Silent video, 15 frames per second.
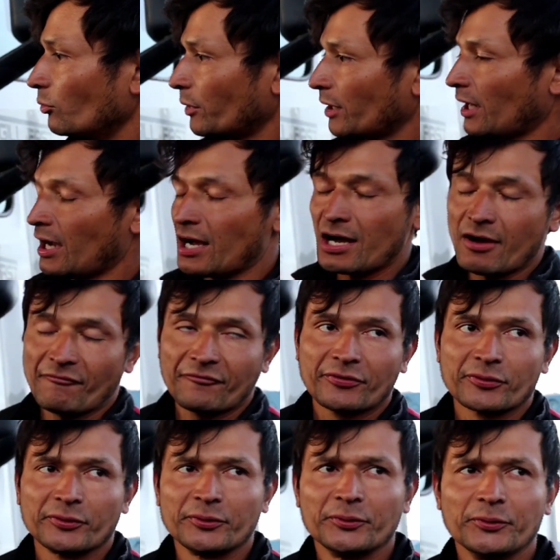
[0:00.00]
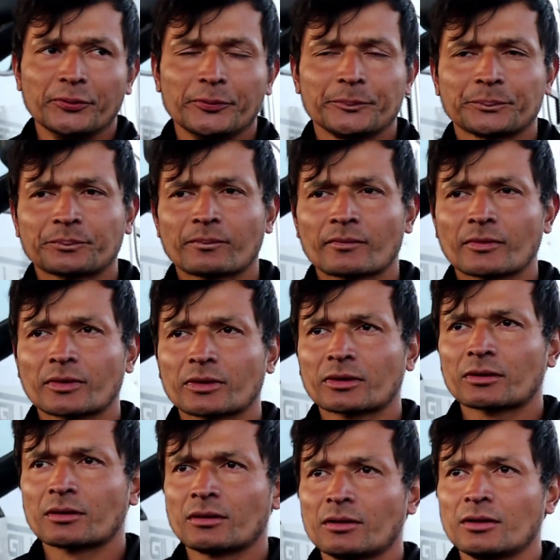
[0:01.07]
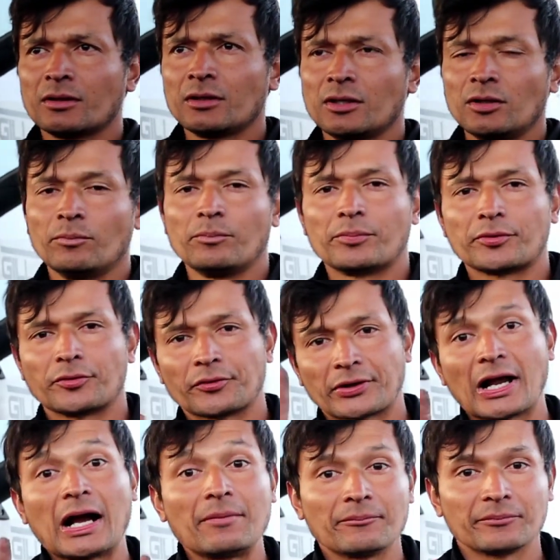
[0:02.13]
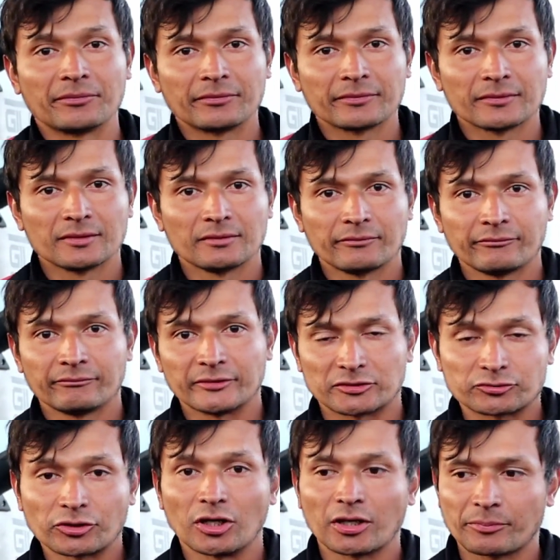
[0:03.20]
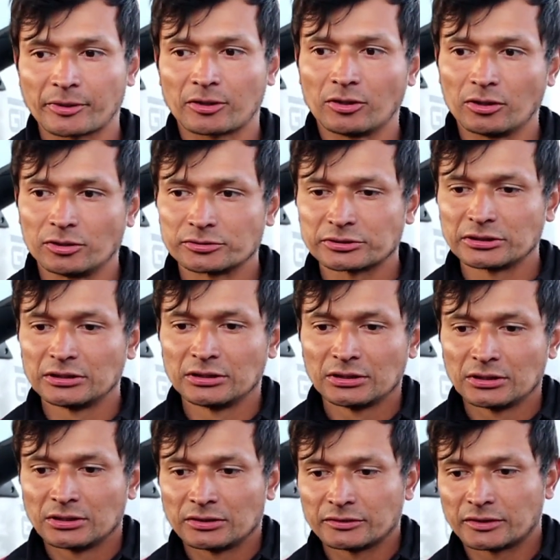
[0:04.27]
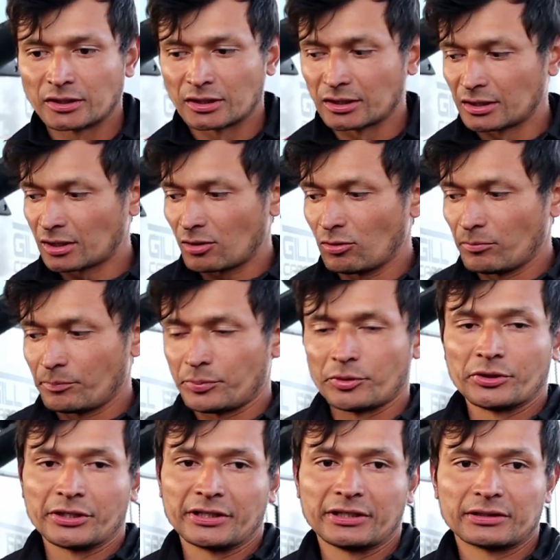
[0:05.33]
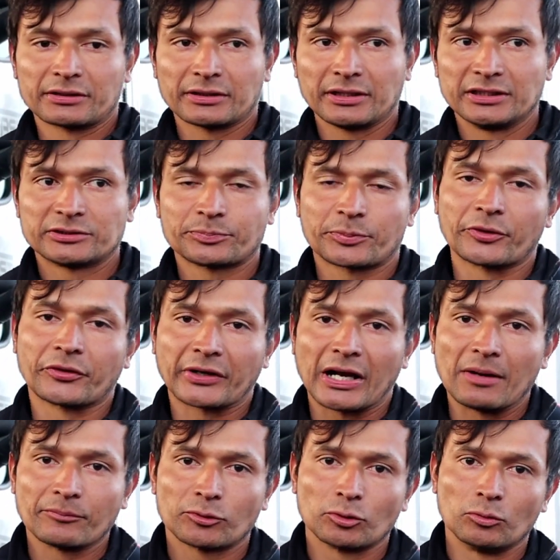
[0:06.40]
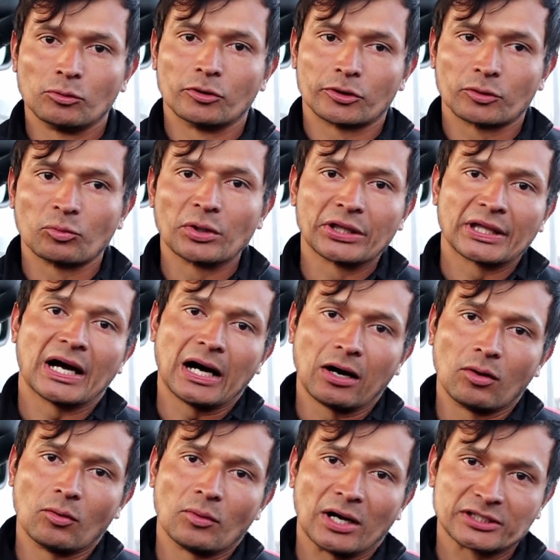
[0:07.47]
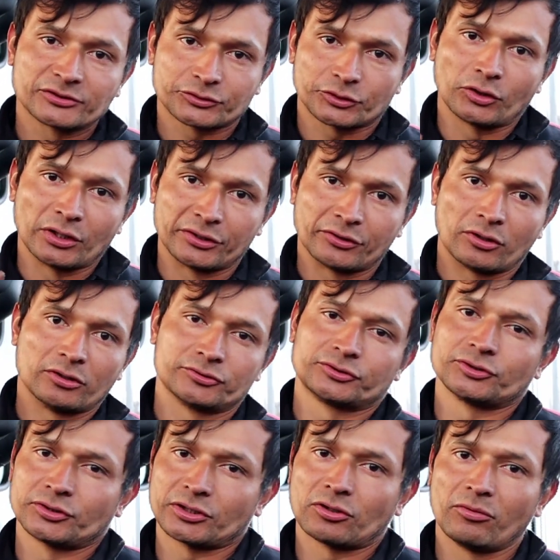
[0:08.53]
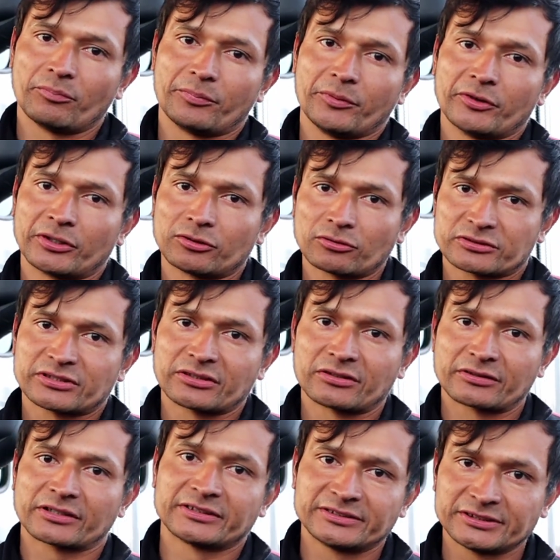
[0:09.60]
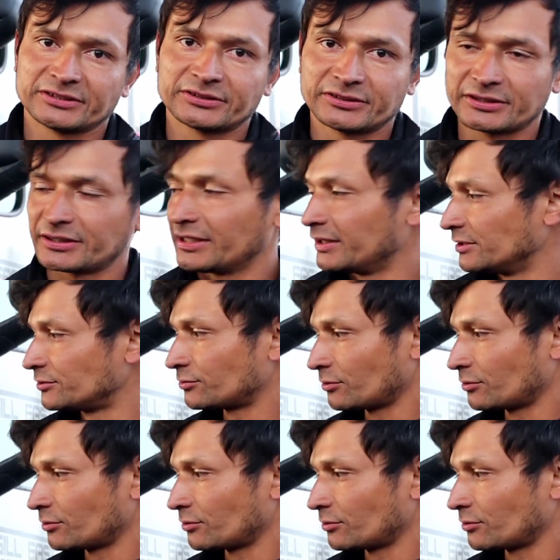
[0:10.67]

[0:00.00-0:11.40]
we have to program the truck, because the computer is programmed to work without a solenoid, so the computer doesn't register any